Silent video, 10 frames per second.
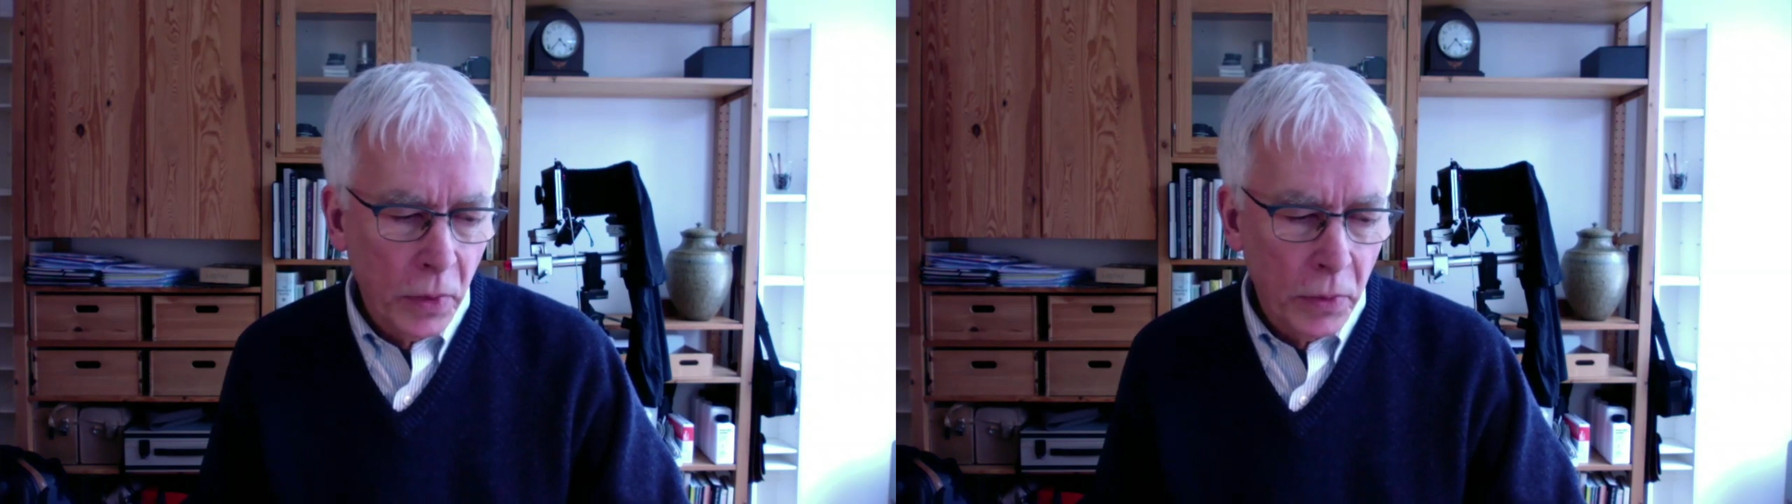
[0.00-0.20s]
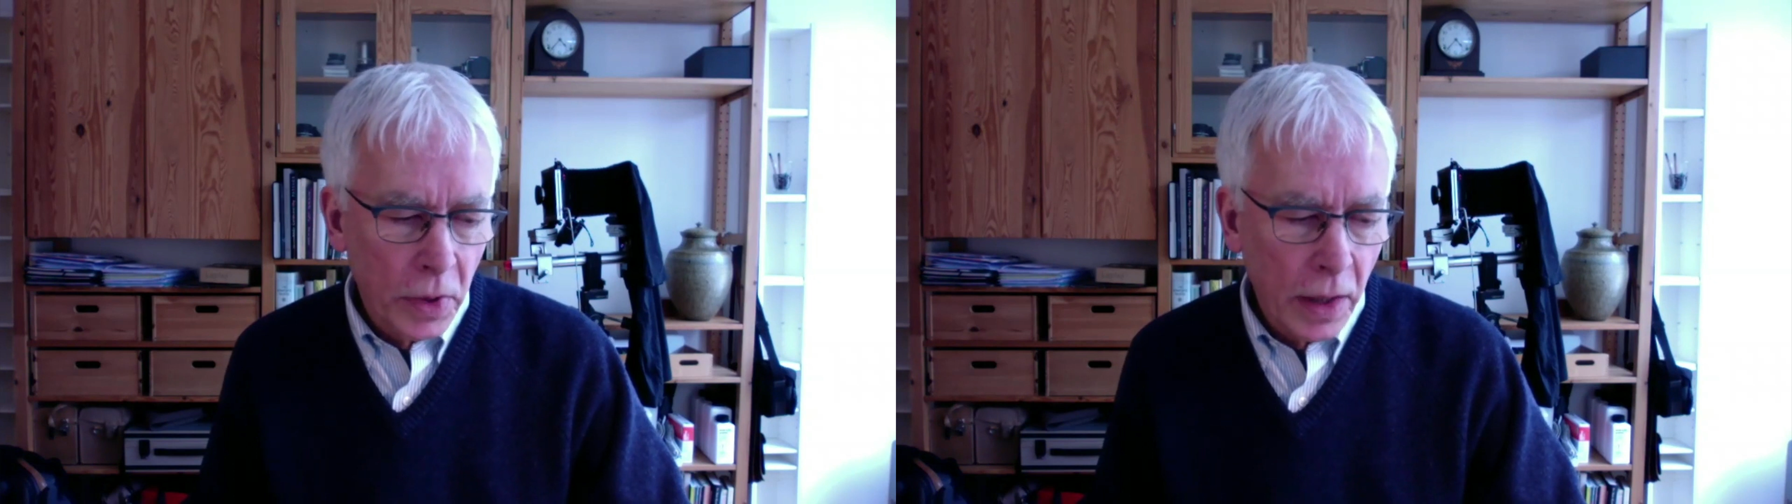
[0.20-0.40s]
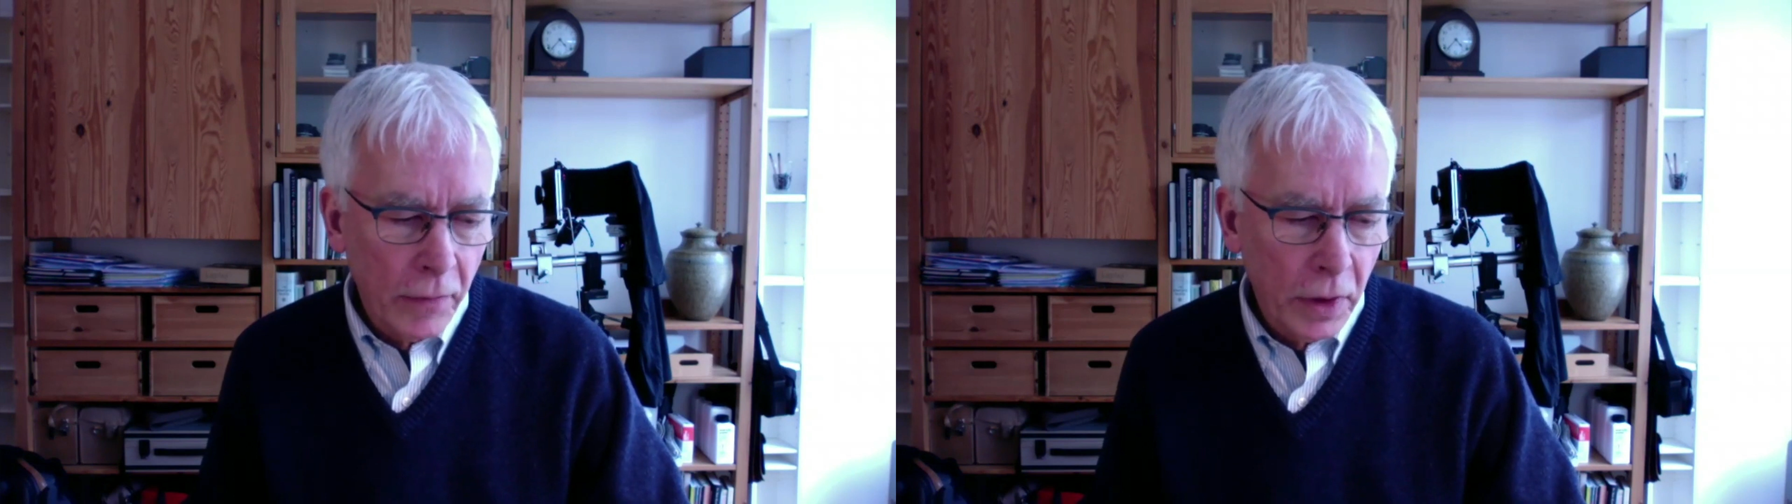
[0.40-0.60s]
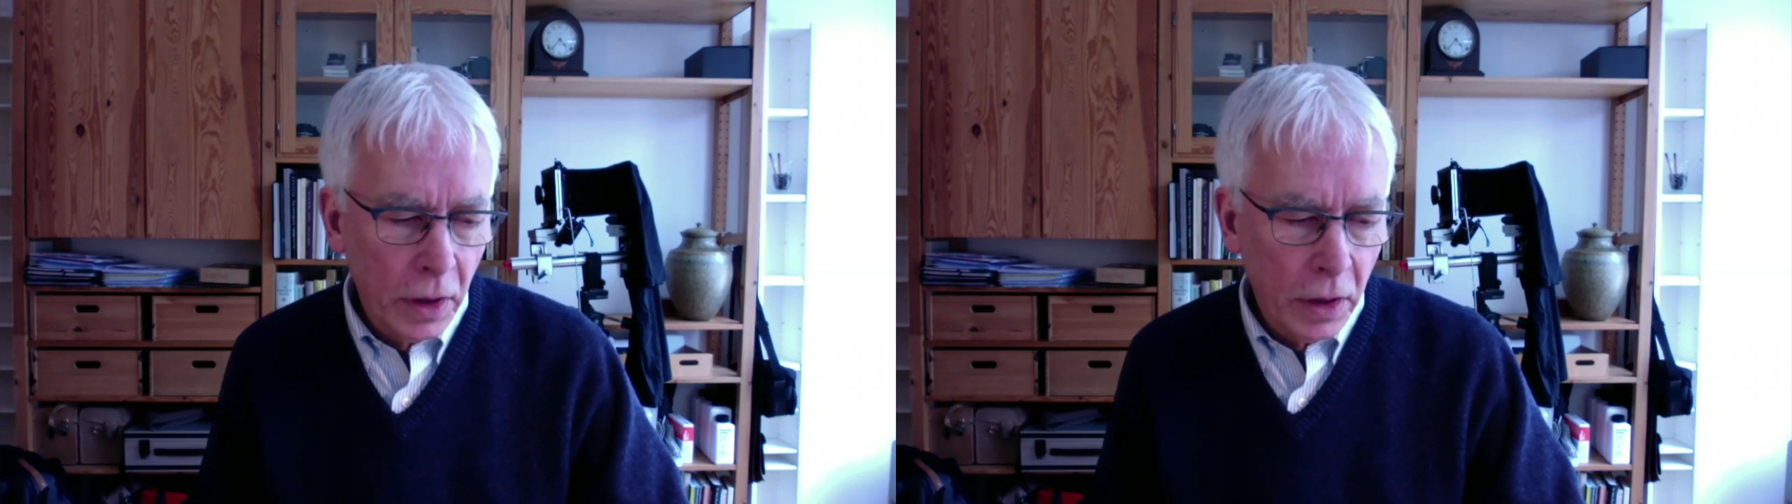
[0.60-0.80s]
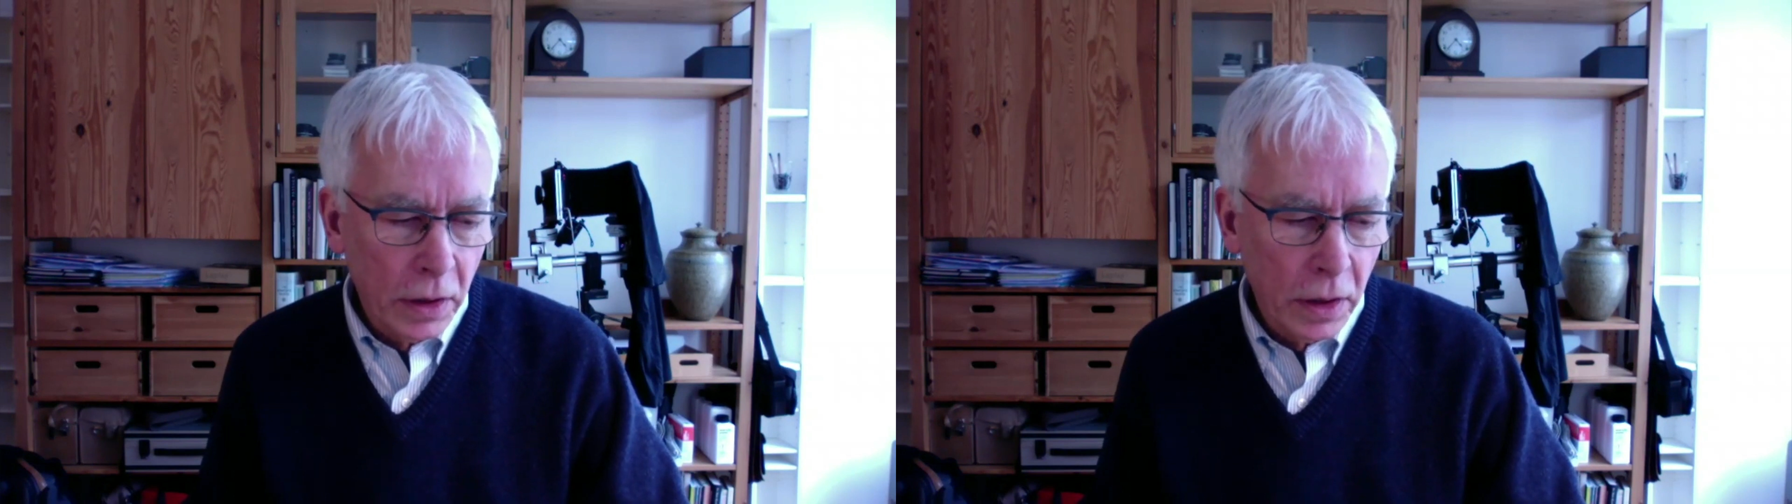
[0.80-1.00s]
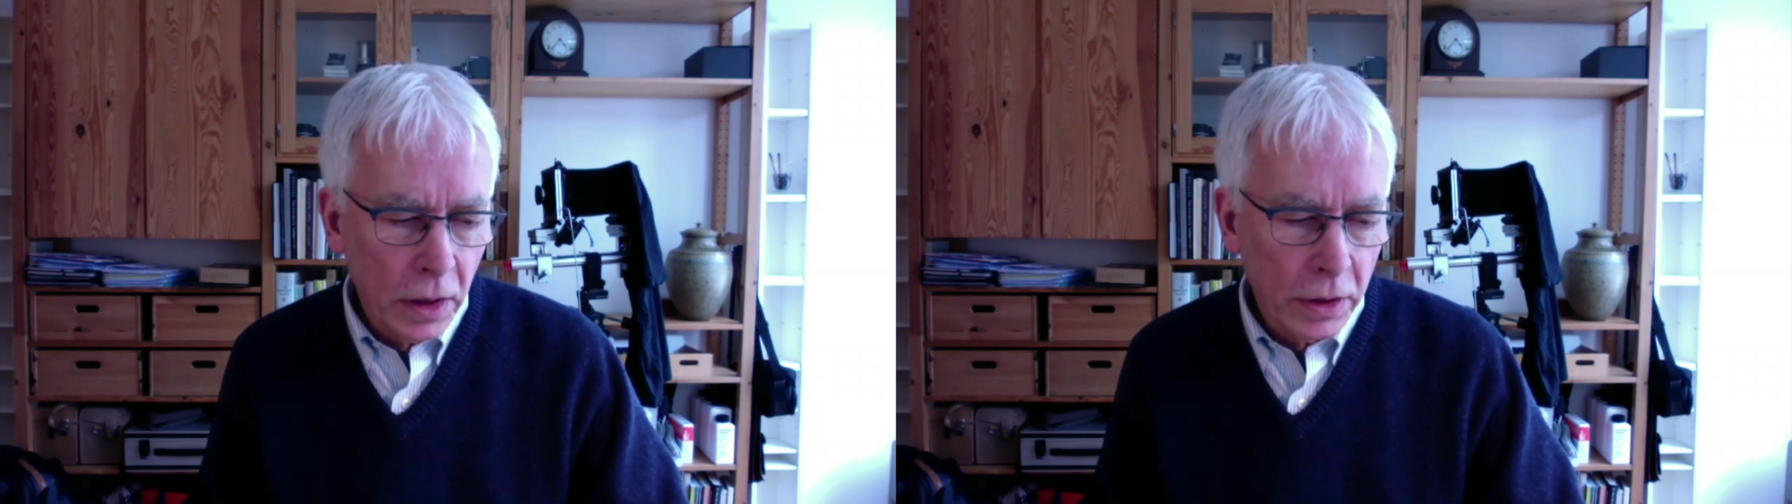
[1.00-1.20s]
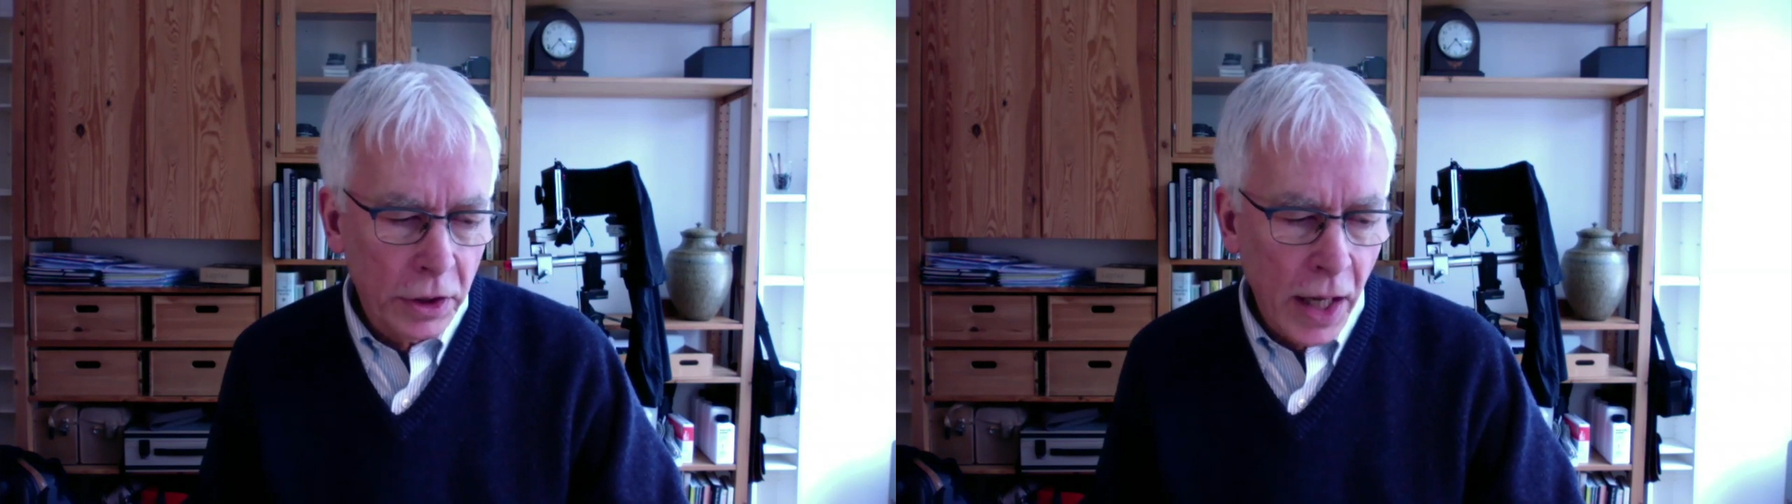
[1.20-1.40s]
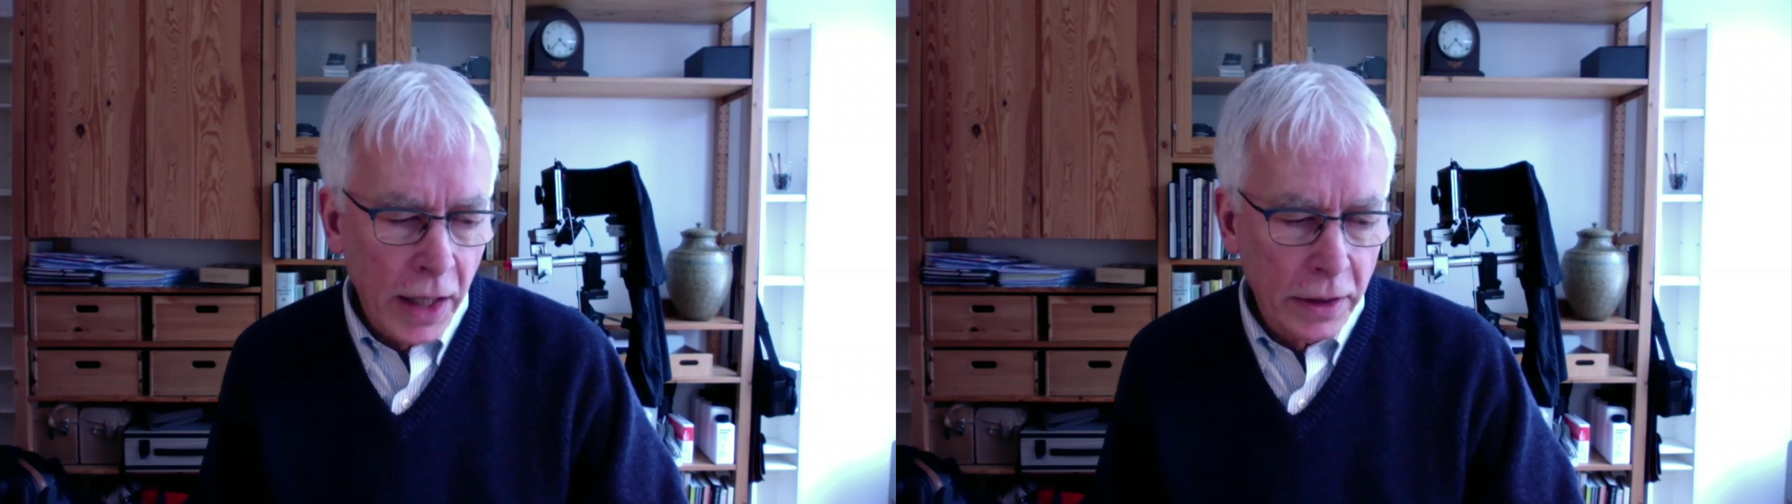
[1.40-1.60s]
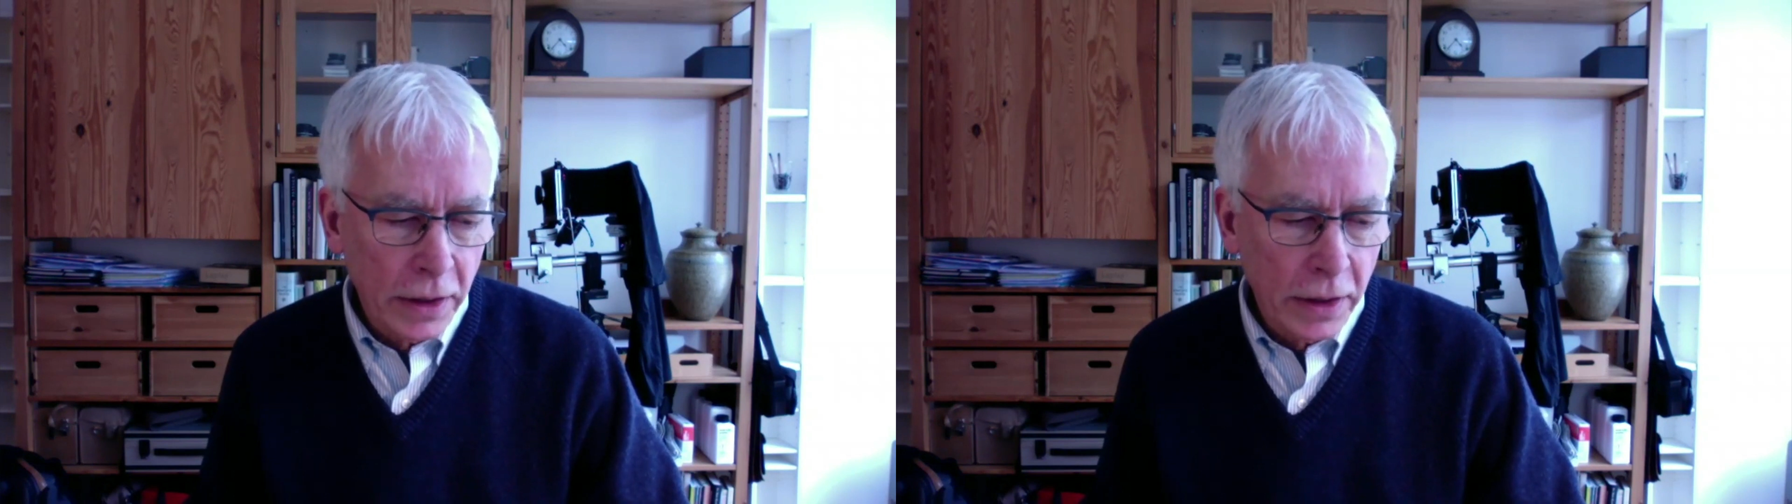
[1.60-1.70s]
We were having a, a chat,